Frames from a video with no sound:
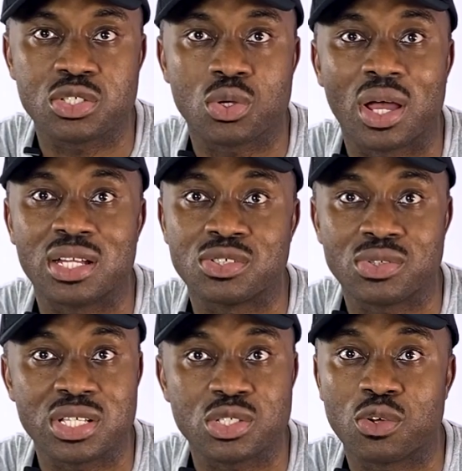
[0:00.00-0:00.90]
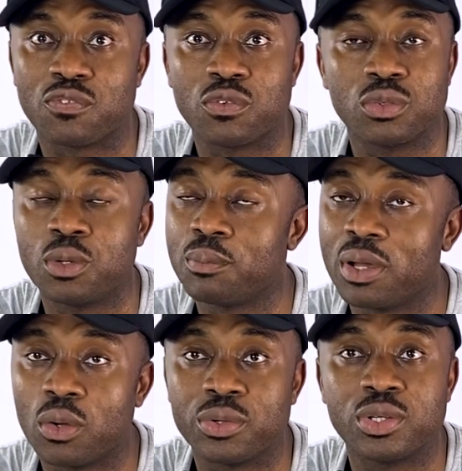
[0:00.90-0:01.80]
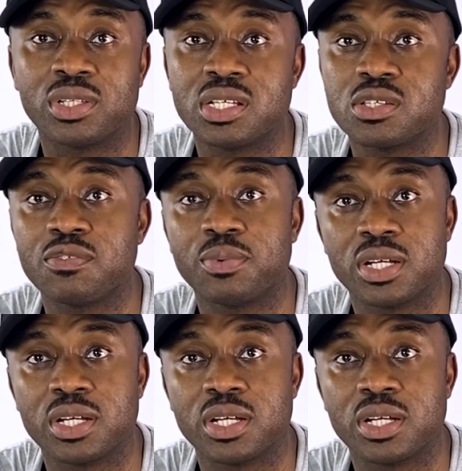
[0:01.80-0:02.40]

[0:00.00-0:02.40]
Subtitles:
as your address, your phone number, or your date of